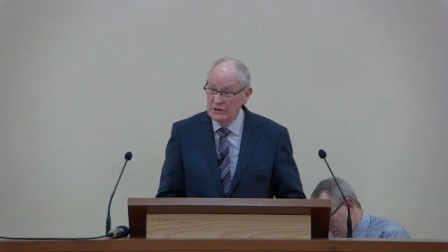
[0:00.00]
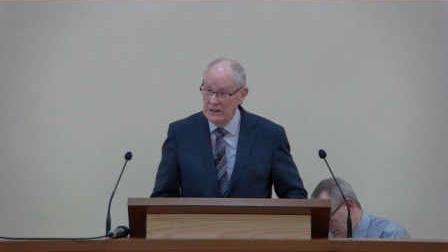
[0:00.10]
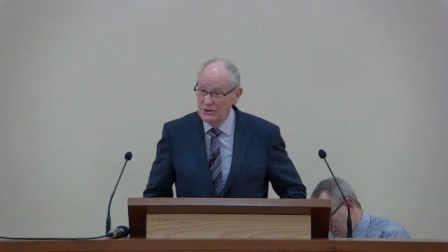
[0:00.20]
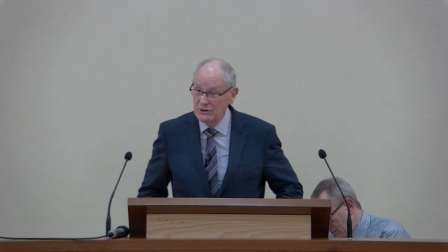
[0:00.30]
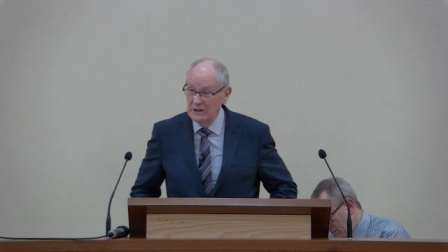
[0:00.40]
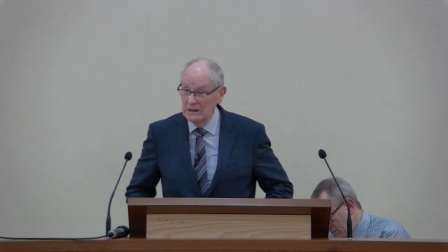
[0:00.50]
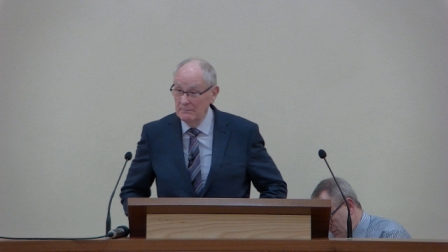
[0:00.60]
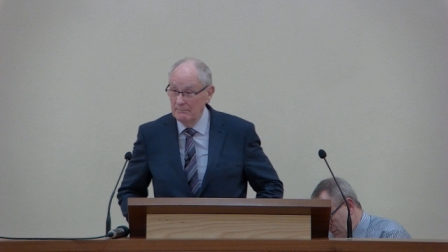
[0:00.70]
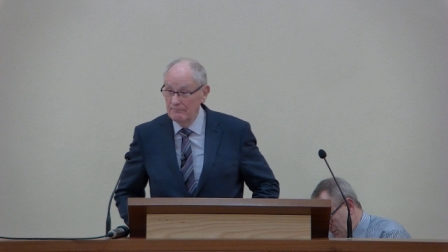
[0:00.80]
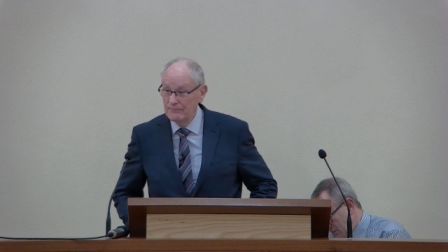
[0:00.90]
teaching
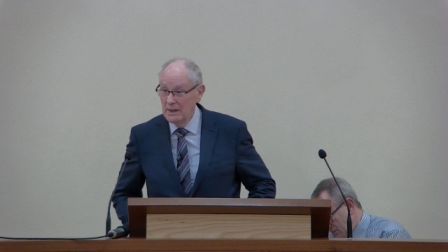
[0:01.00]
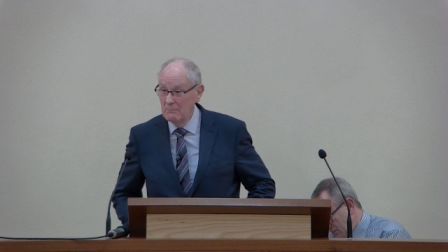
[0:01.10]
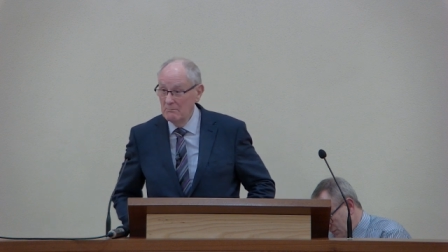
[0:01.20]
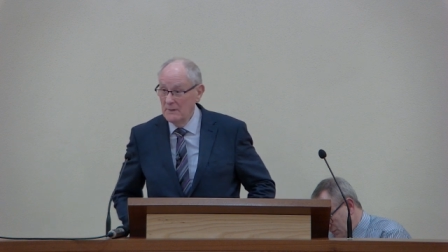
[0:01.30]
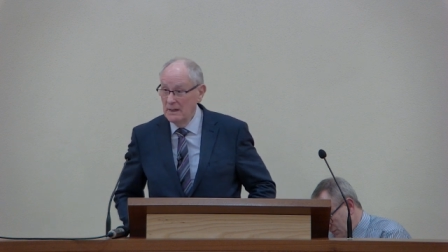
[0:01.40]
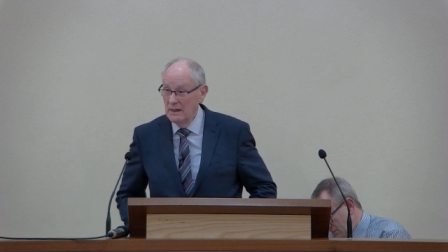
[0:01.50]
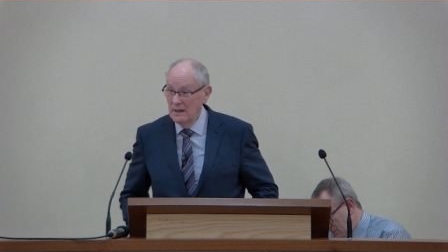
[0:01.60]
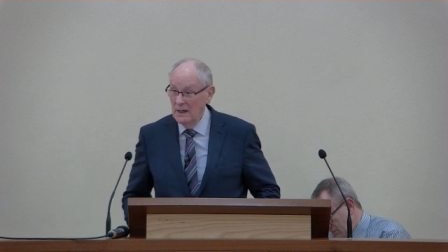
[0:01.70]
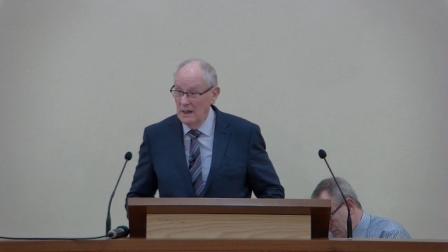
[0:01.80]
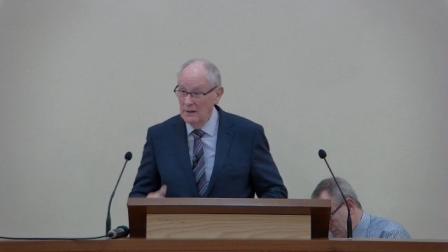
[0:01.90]
them
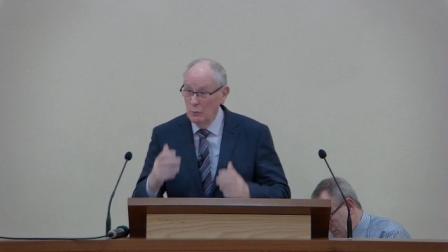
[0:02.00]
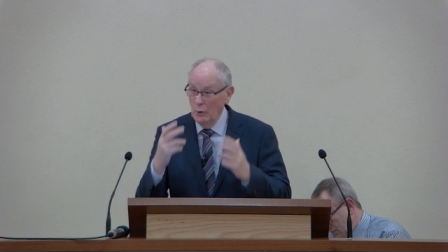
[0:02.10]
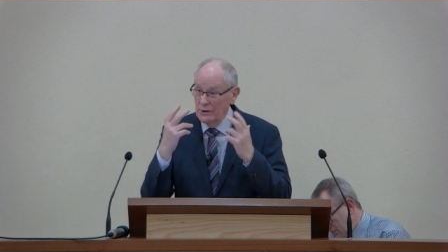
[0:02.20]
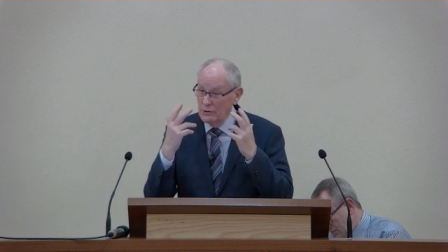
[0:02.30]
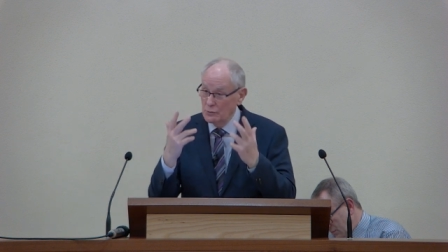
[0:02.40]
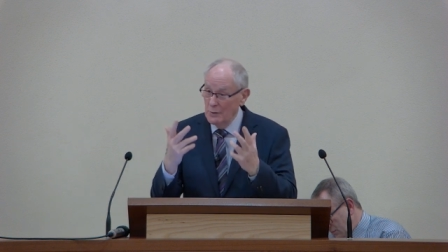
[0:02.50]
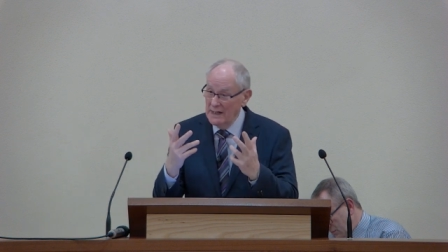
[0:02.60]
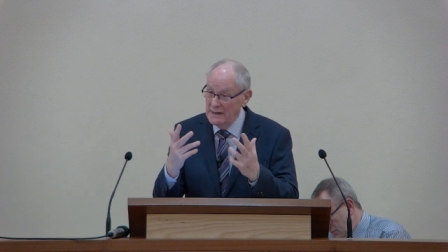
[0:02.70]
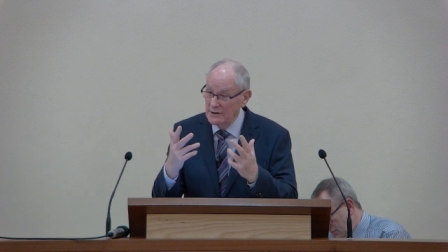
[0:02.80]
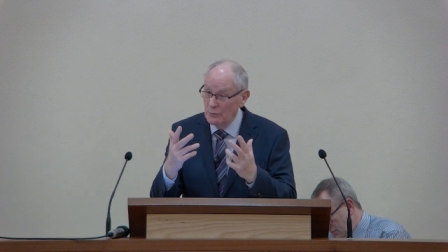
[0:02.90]
uh, what is
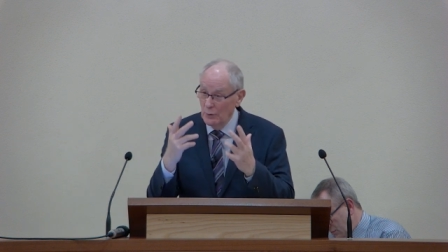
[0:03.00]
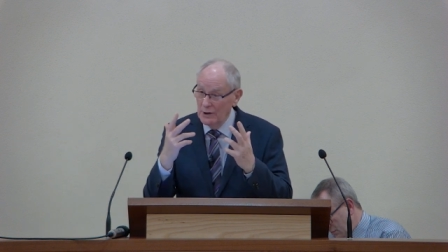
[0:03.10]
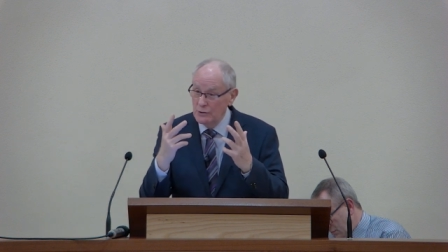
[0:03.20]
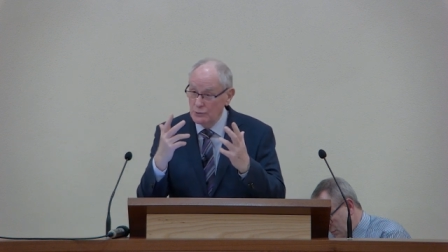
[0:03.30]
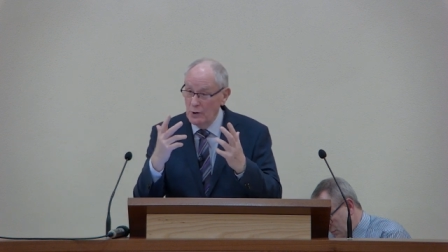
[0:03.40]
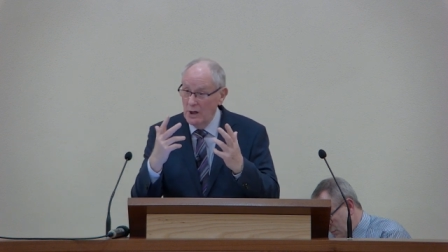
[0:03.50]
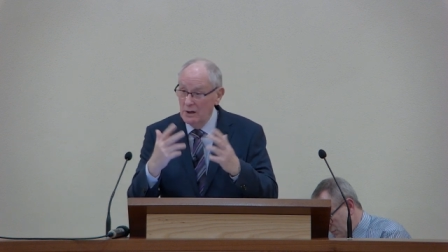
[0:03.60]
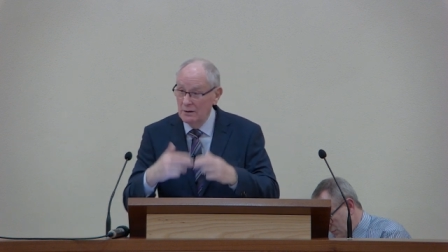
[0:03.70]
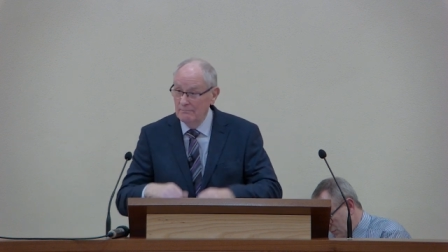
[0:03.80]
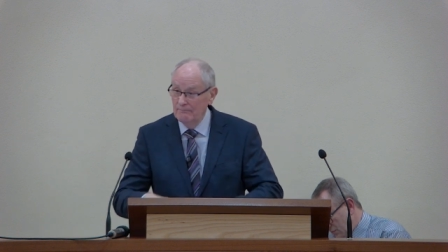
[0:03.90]
right and what is
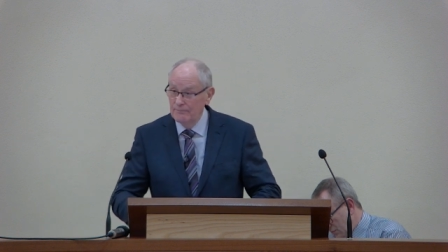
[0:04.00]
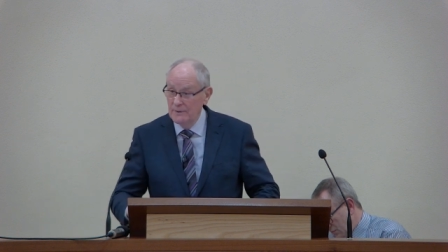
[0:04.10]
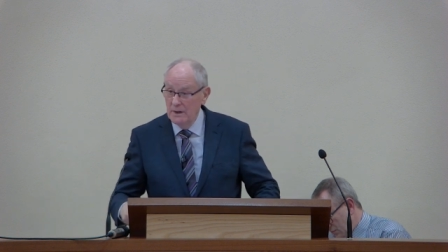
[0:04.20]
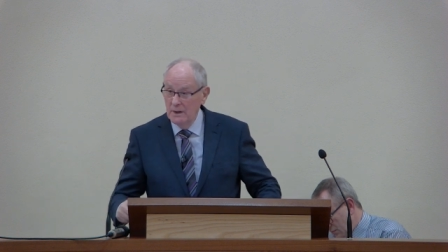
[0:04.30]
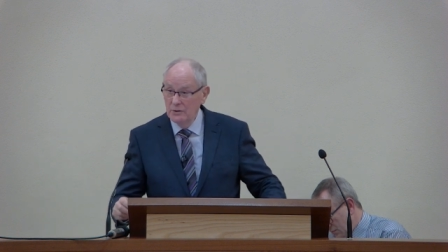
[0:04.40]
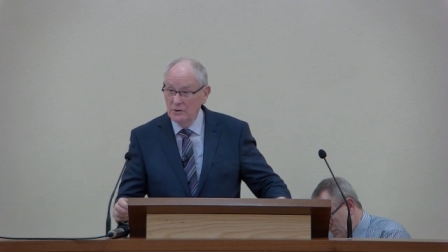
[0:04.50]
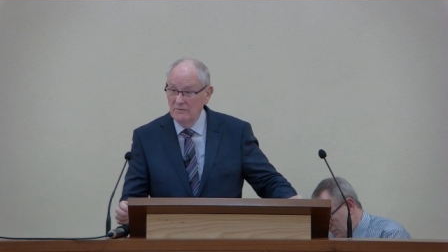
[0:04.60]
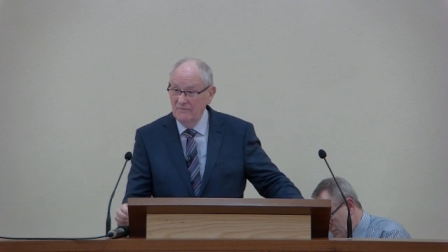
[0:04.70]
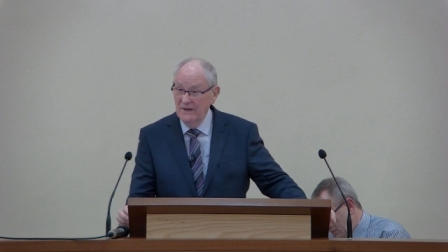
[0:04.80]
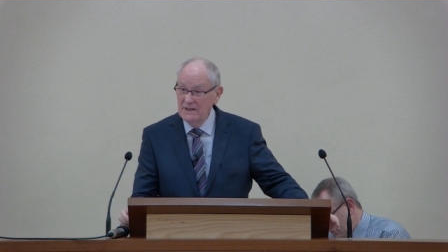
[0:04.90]
wrong
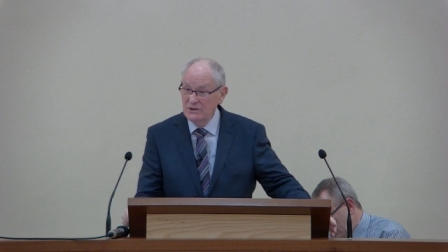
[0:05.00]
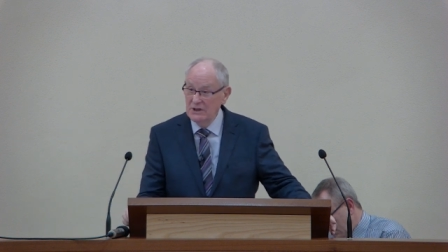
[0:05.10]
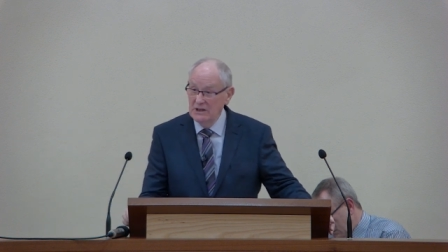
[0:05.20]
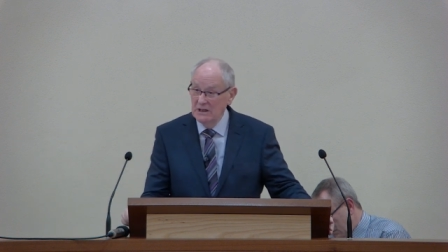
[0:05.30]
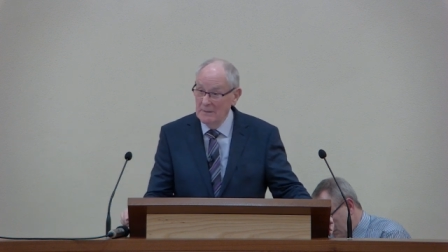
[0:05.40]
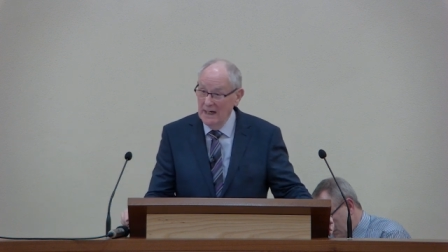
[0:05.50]
convincing the